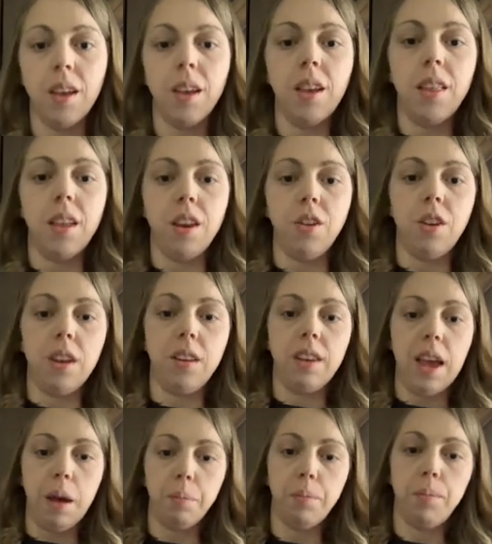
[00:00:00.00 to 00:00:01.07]
and then you can
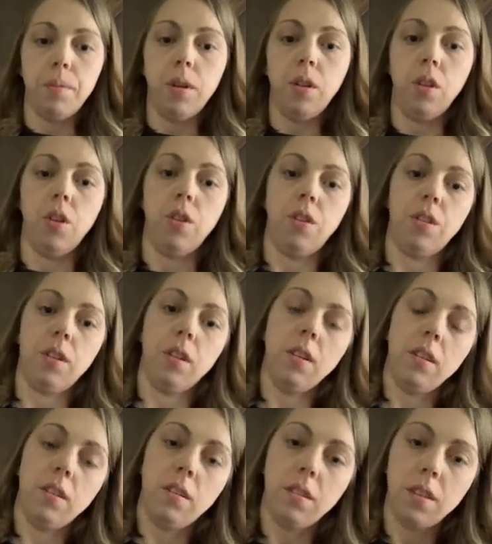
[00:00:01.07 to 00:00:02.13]
tap along
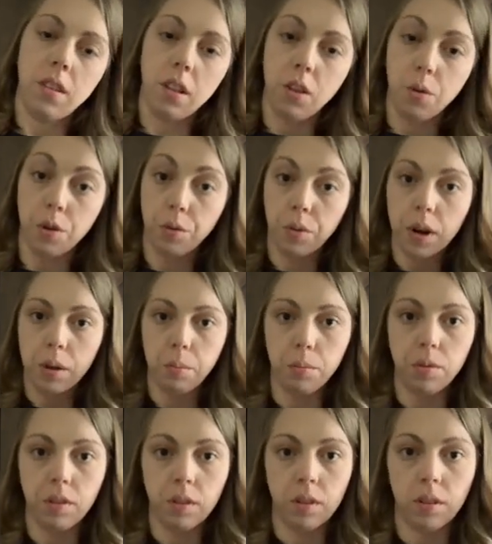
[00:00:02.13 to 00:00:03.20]
the lower
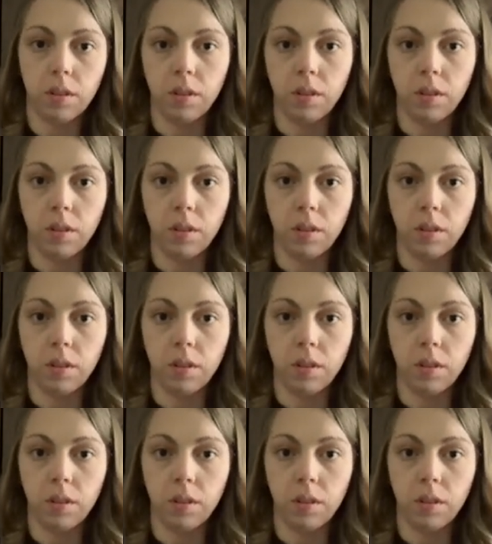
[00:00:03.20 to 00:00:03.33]
ribs.